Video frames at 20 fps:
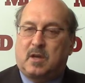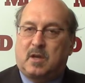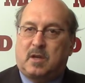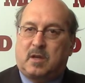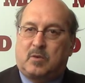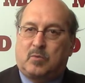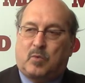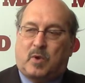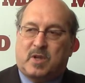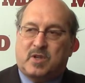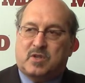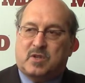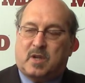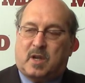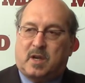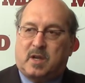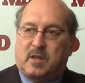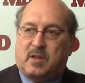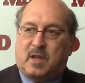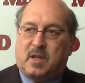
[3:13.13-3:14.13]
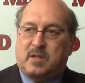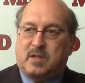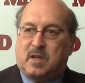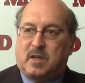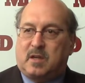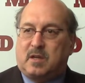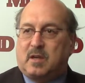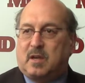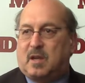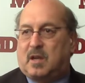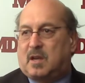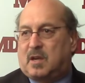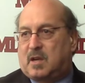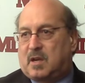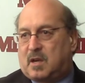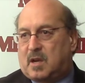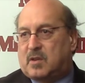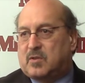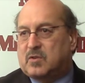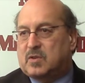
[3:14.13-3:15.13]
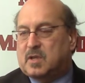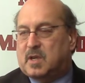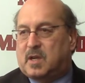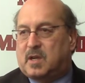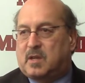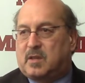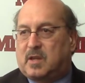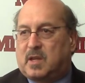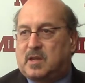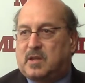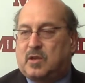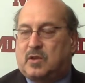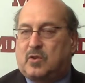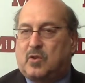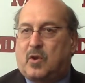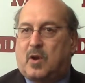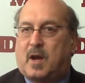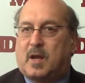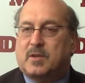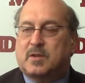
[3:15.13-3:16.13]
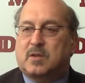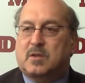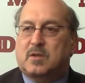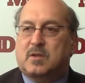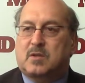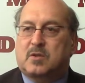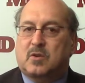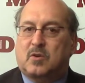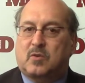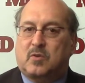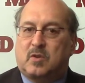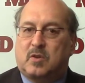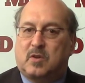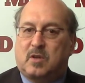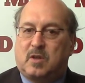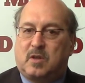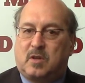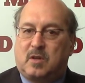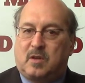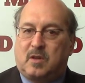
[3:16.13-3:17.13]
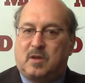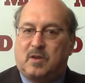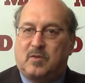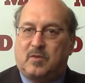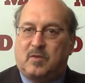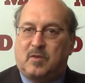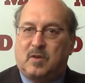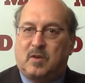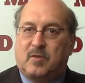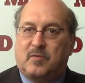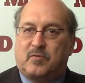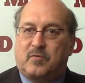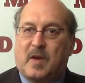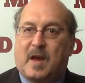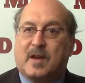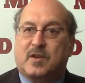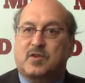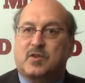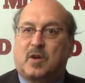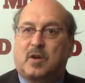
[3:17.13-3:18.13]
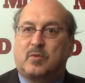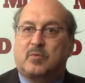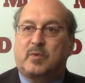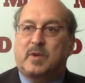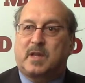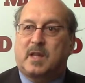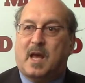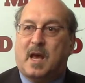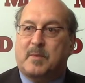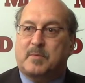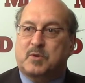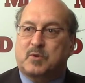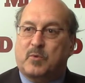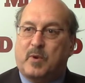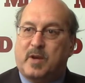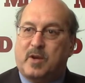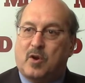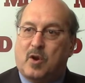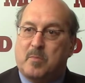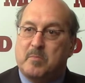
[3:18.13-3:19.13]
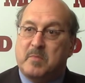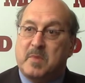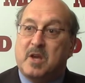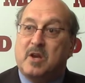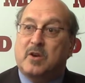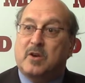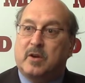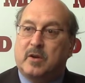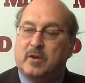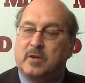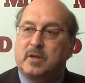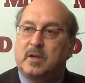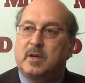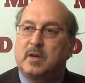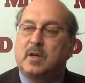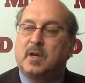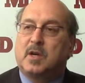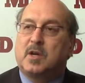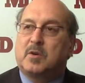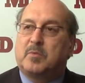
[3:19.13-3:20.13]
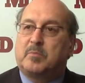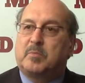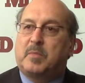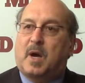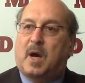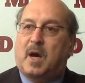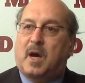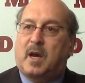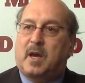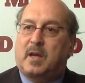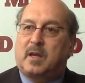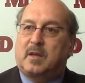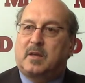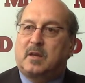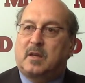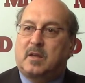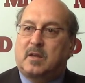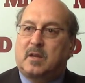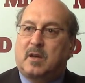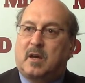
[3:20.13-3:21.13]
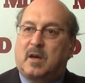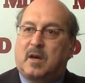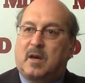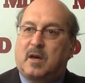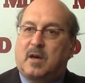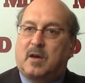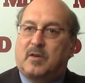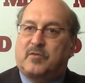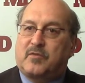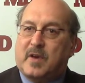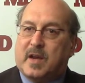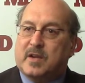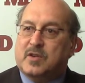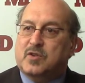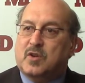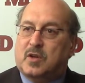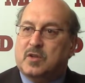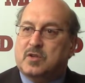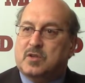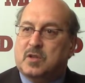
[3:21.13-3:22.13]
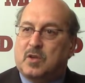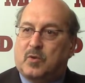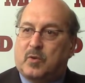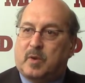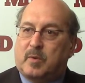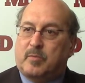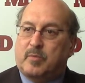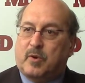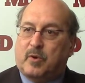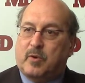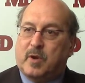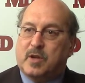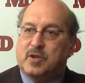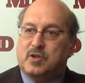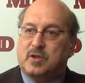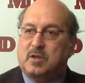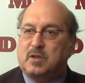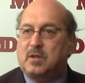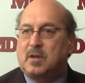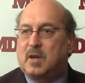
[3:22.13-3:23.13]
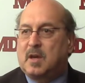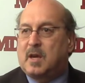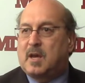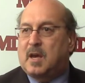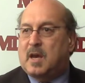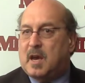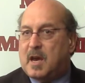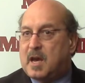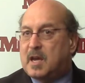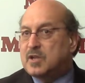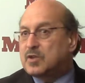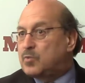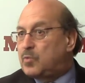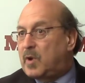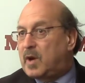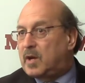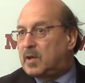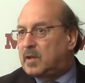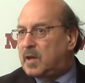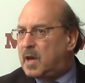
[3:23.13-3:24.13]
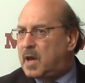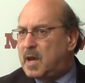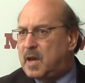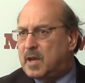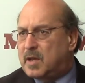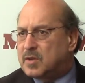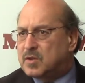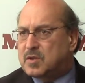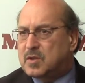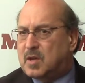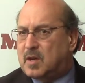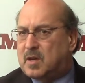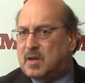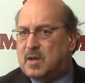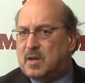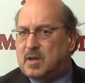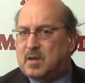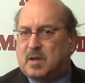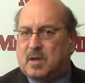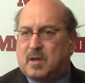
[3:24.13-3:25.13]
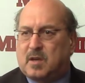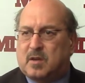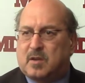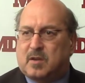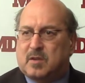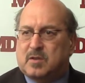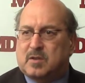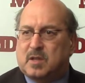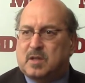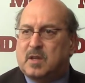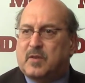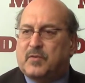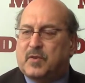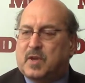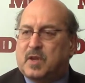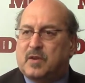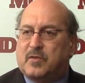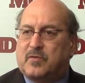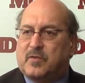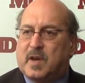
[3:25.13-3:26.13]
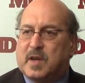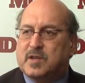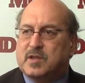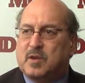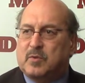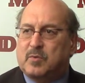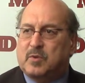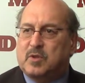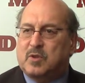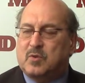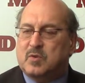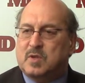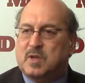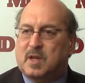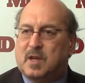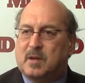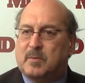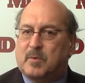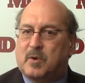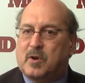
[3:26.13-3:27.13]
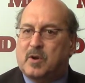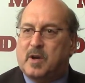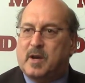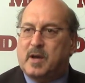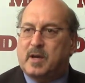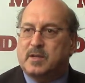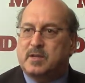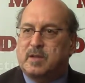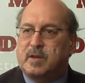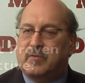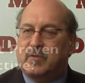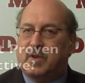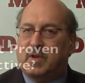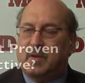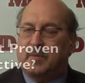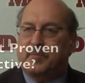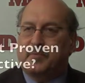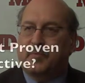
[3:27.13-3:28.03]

In one study they did, and in another study they did not. So the, the effects on relapse rate are mirrored by uh, effects on slowing progression, as well as uh, uh significant effects at reducing MRI activity.